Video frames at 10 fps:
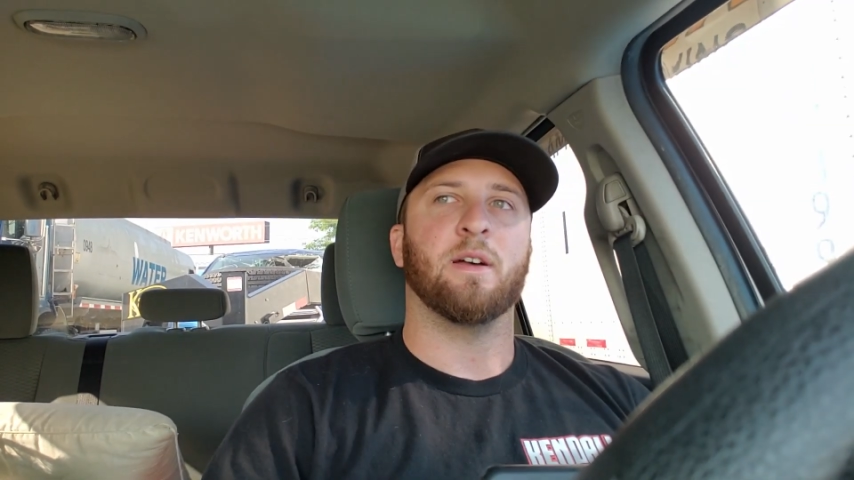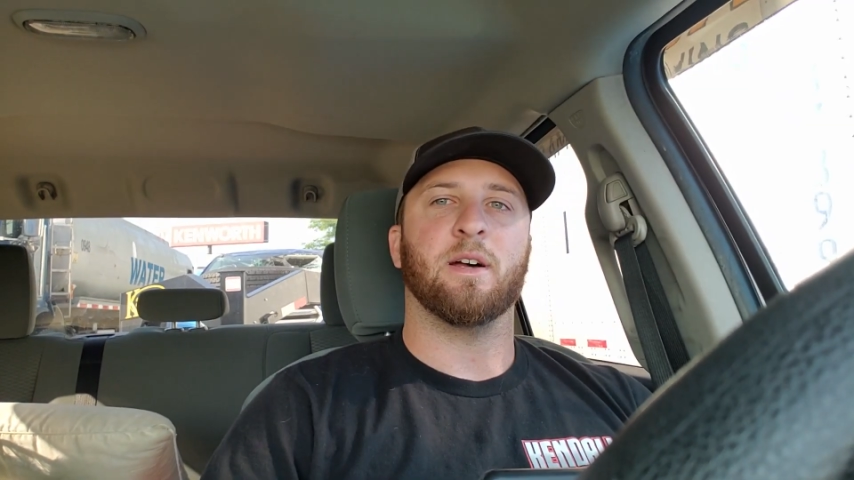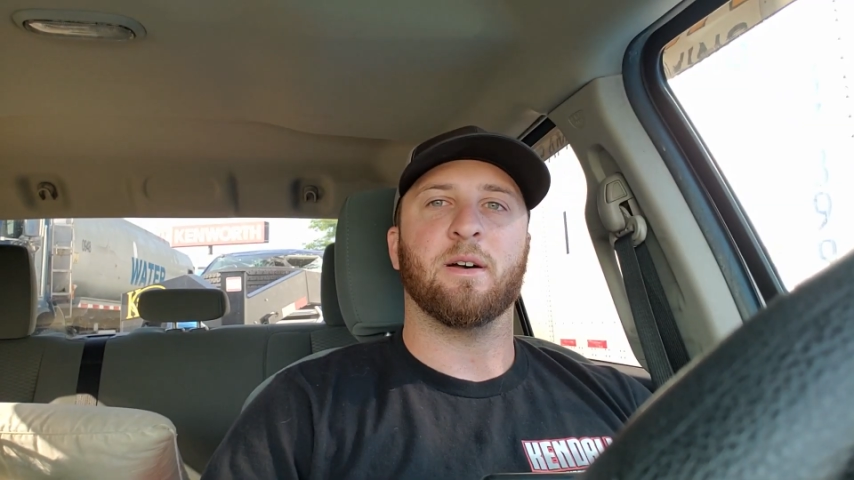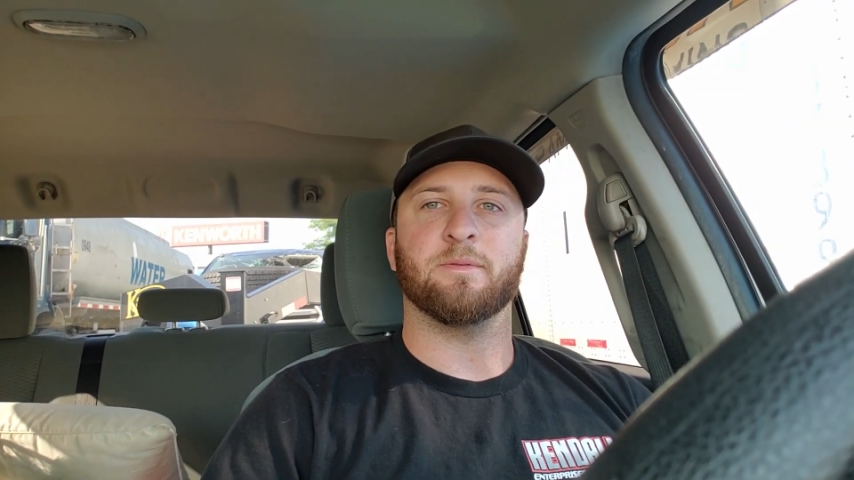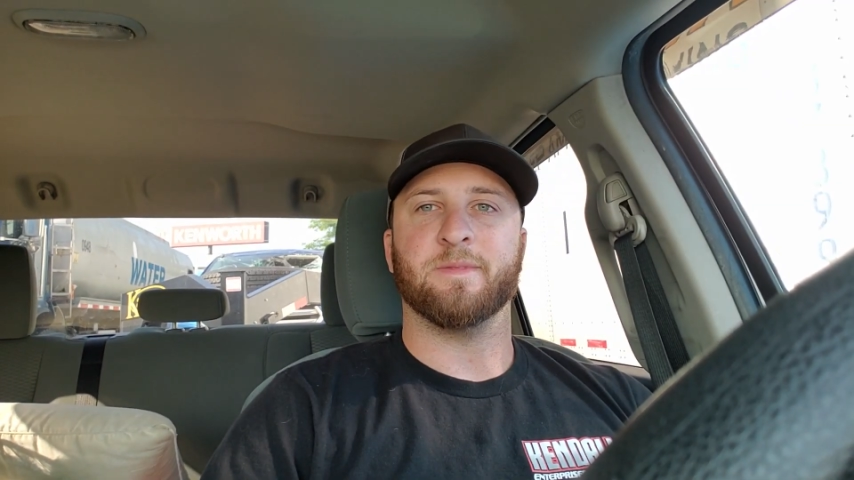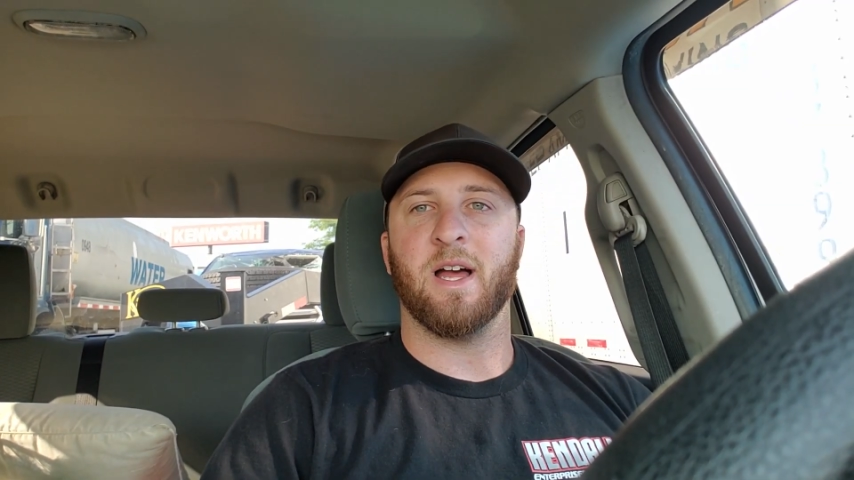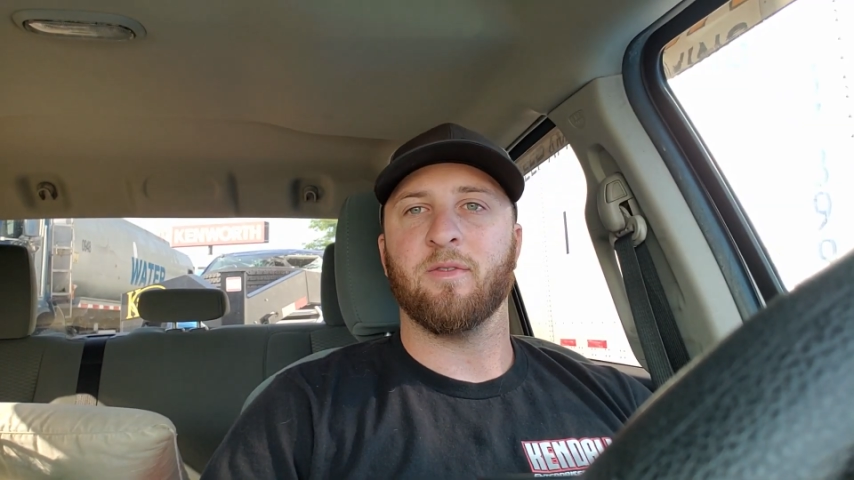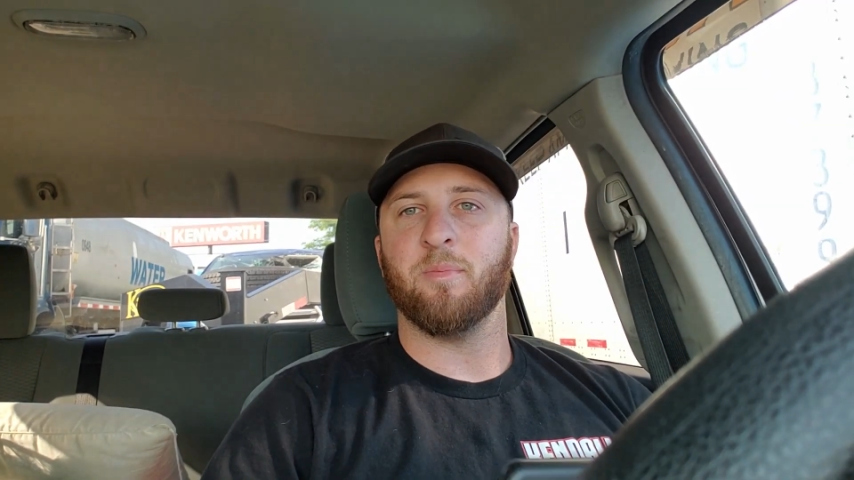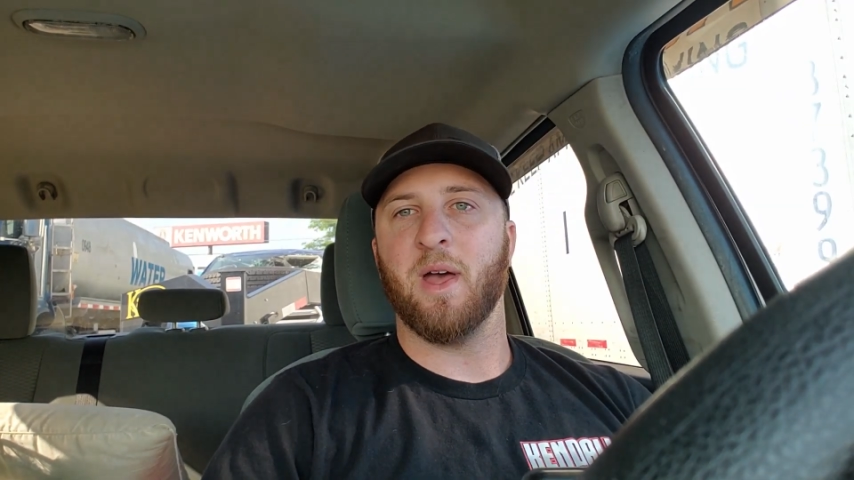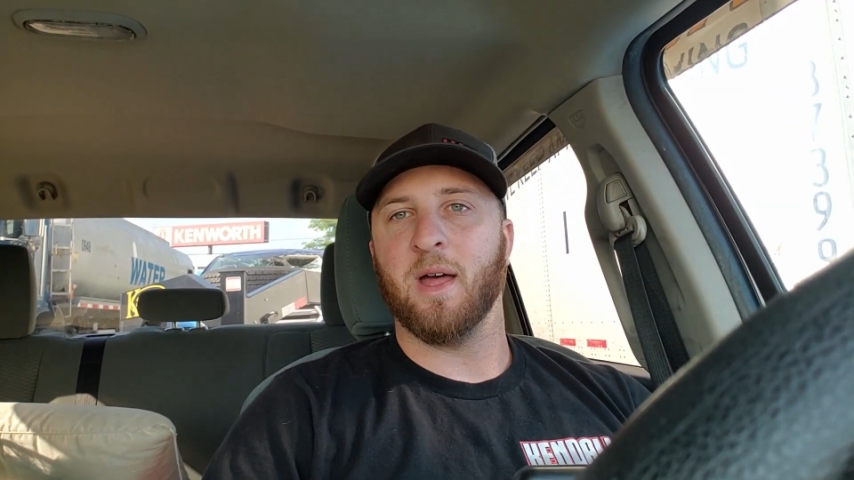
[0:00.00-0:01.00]
I
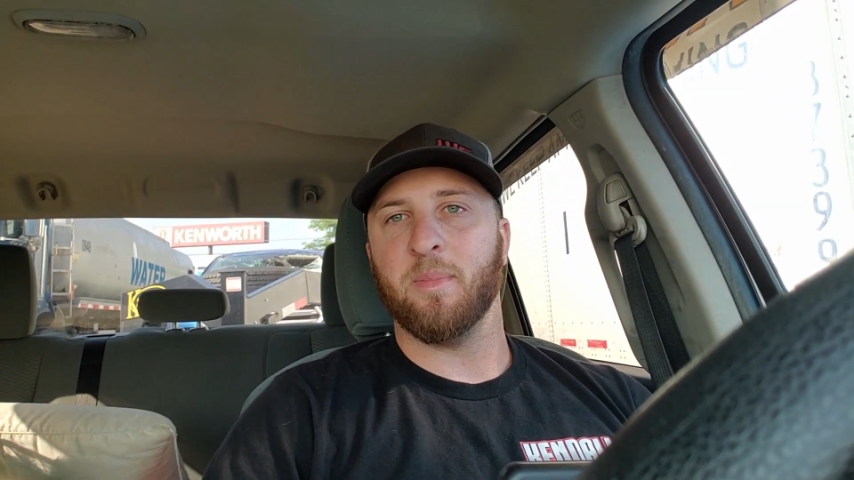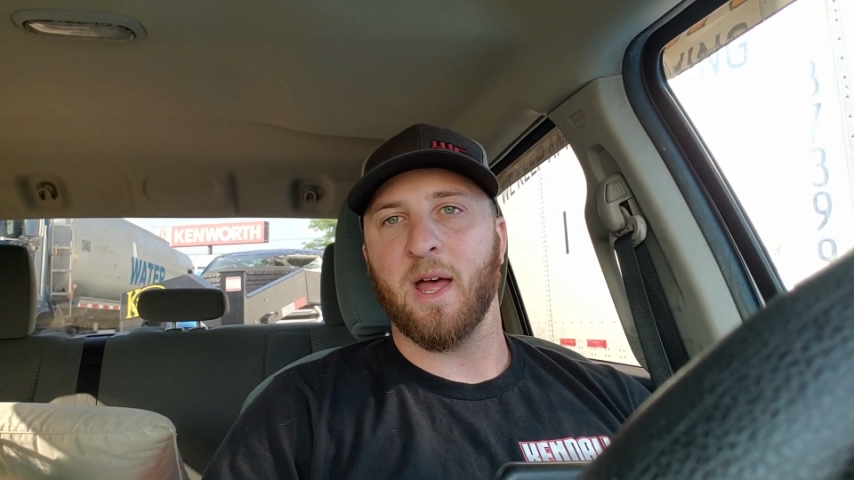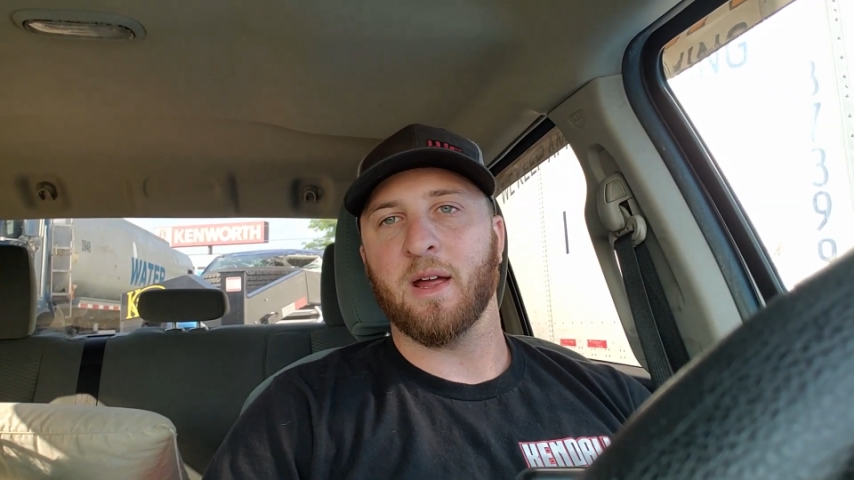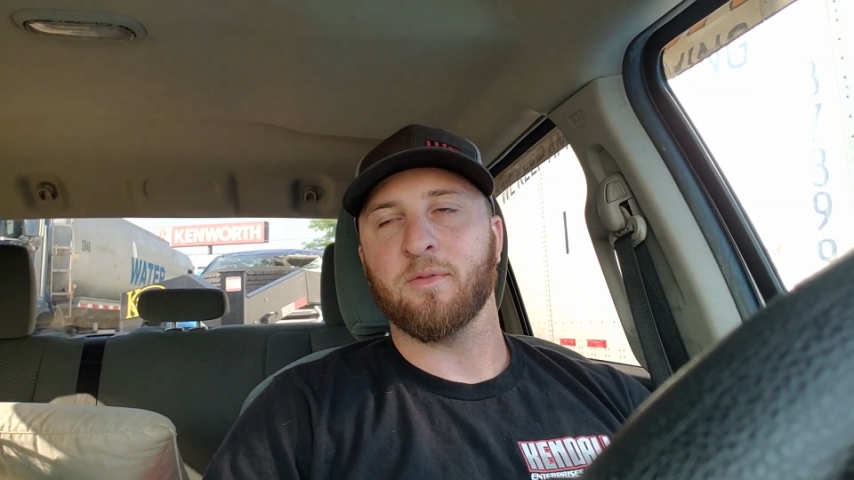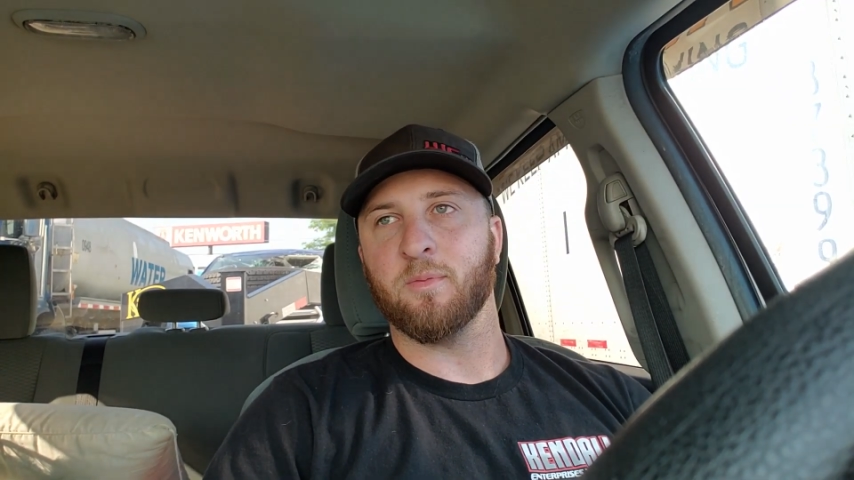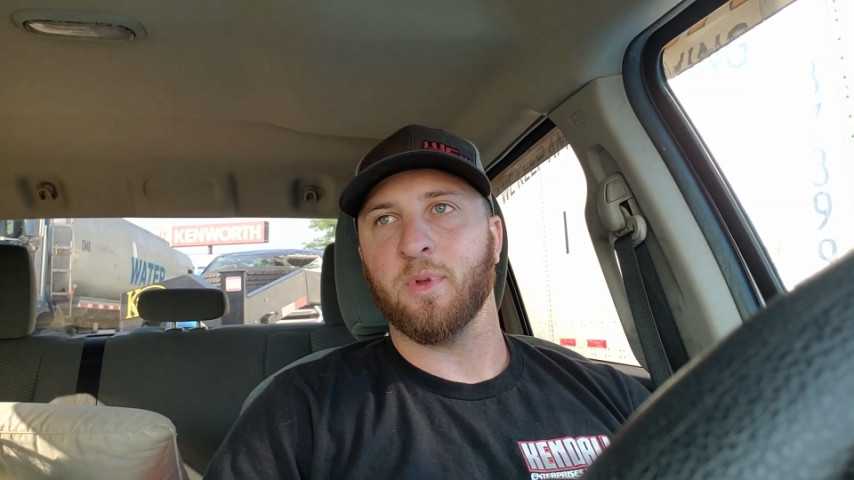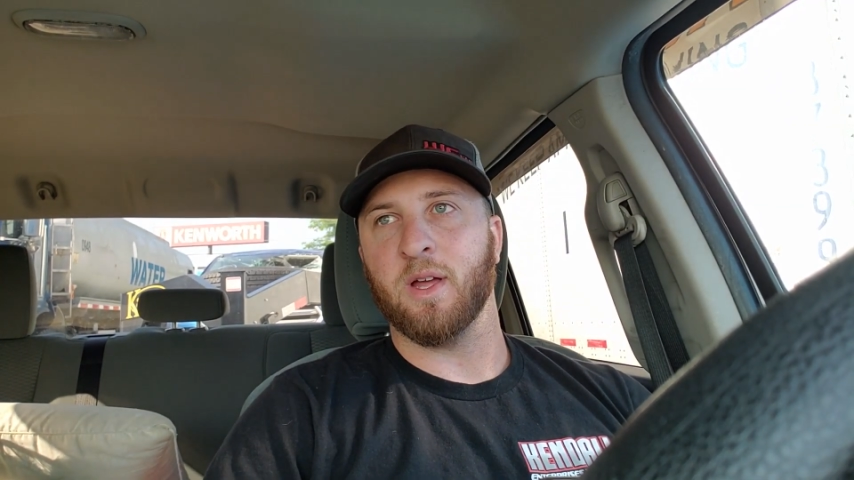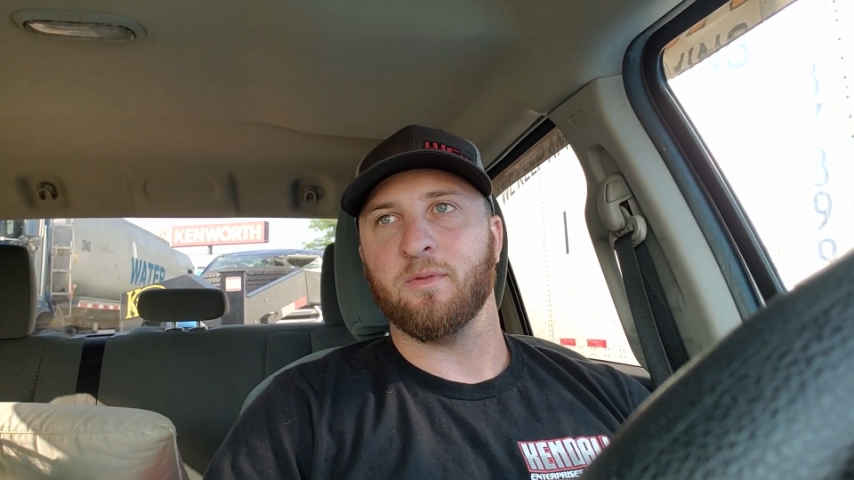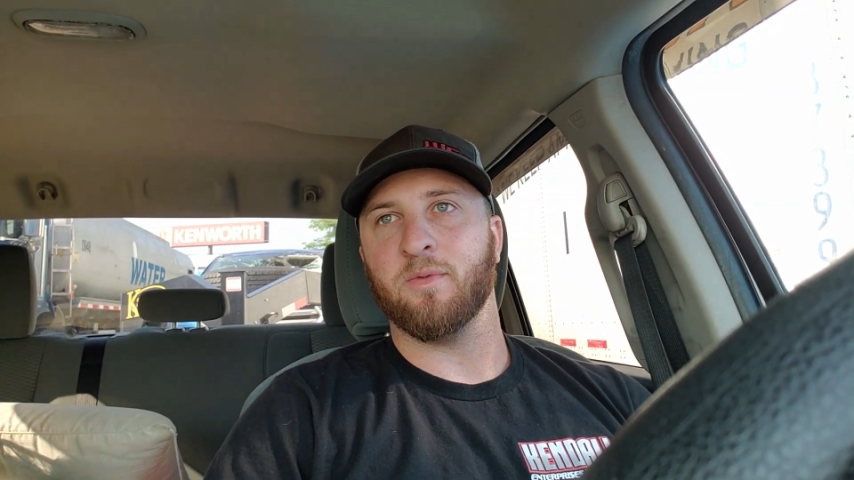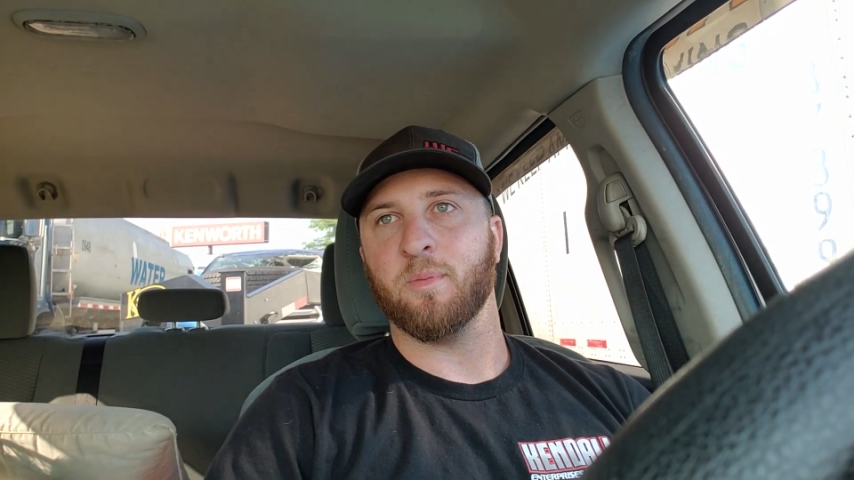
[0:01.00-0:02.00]
have a bad back from
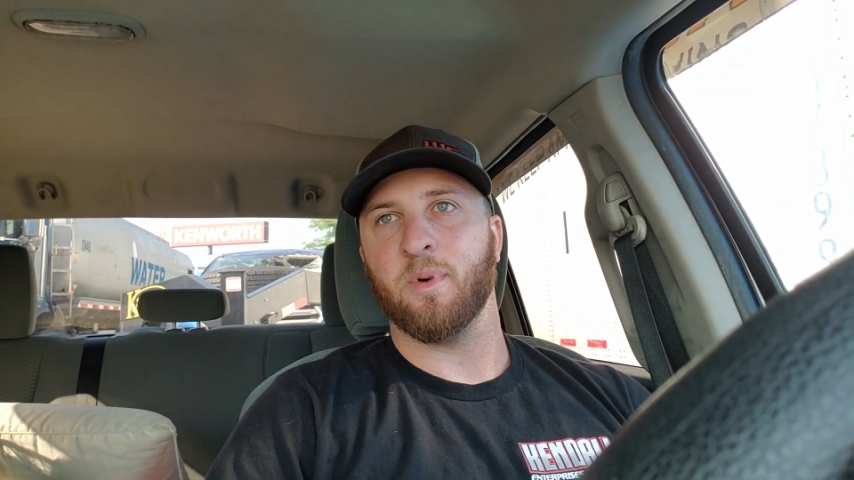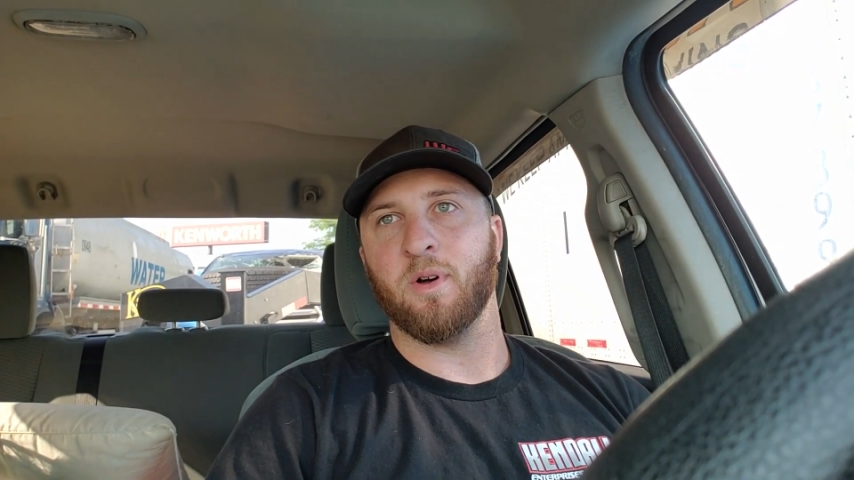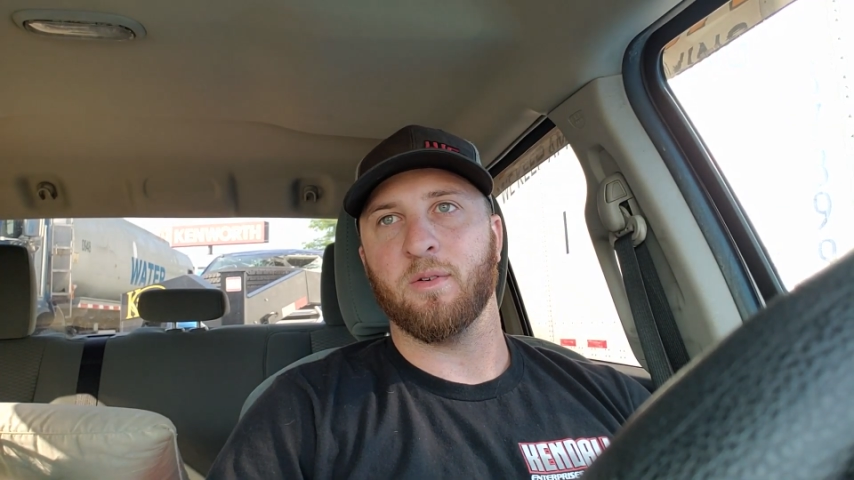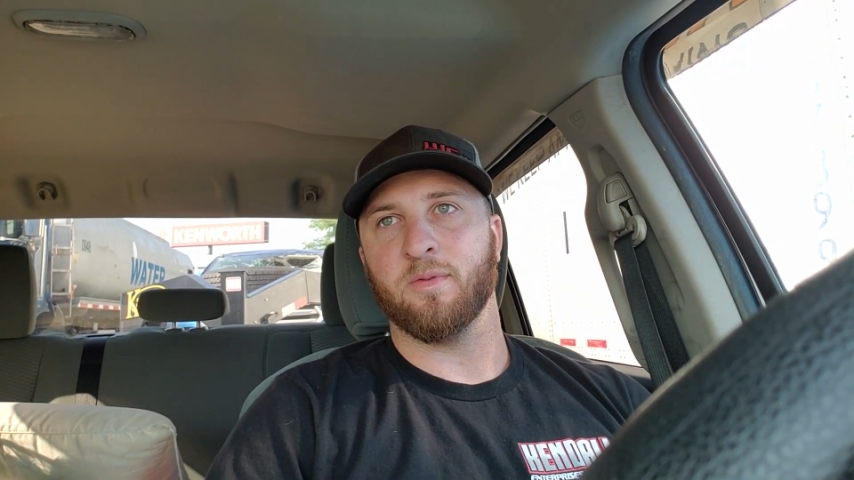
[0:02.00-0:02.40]
playing football